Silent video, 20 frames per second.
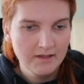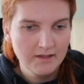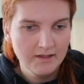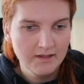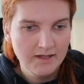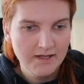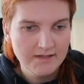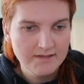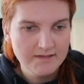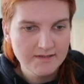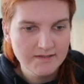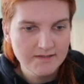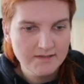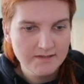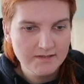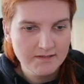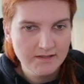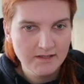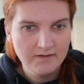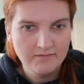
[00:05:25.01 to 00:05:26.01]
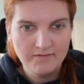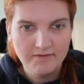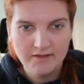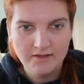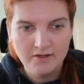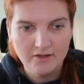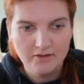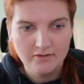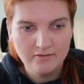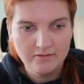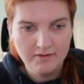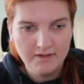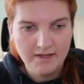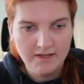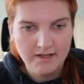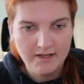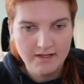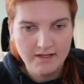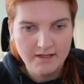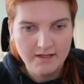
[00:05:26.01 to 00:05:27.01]
Let's give it a go
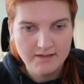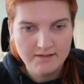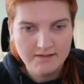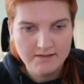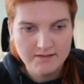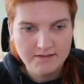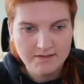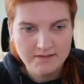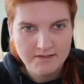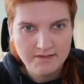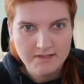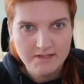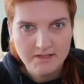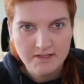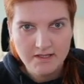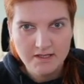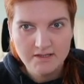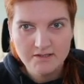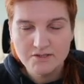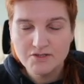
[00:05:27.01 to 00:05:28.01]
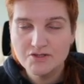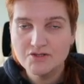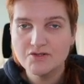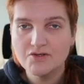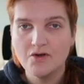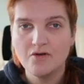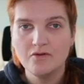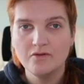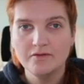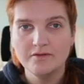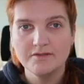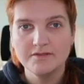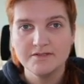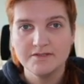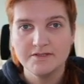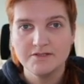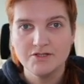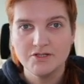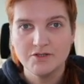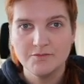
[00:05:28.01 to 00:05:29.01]
and install
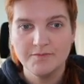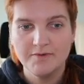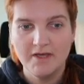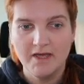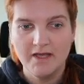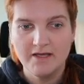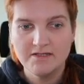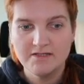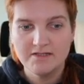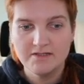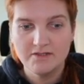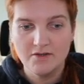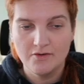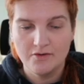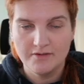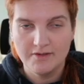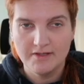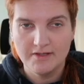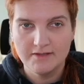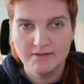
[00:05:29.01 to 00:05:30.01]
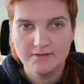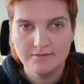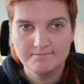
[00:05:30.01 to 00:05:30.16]
Syntropy Agent on it.